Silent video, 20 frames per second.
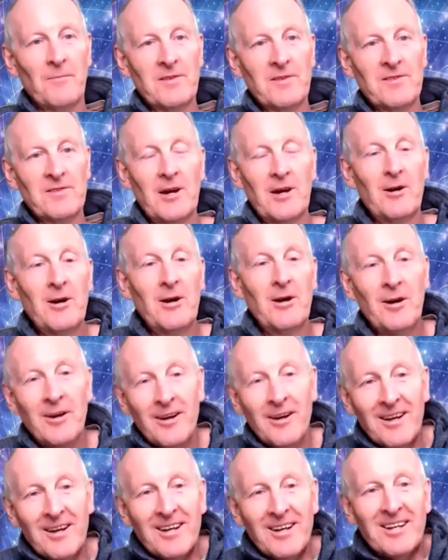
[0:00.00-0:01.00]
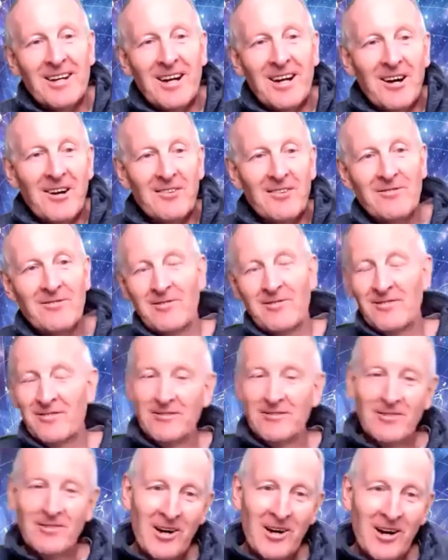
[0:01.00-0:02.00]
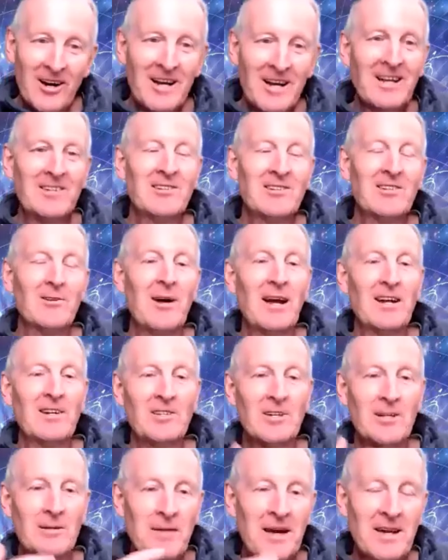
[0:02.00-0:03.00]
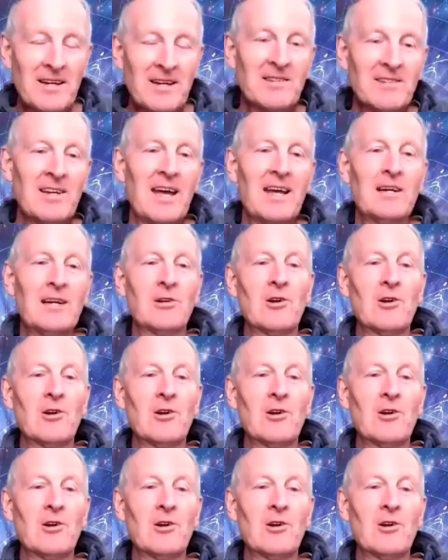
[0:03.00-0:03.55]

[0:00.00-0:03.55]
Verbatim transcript: So, you know, learning to actually meditate,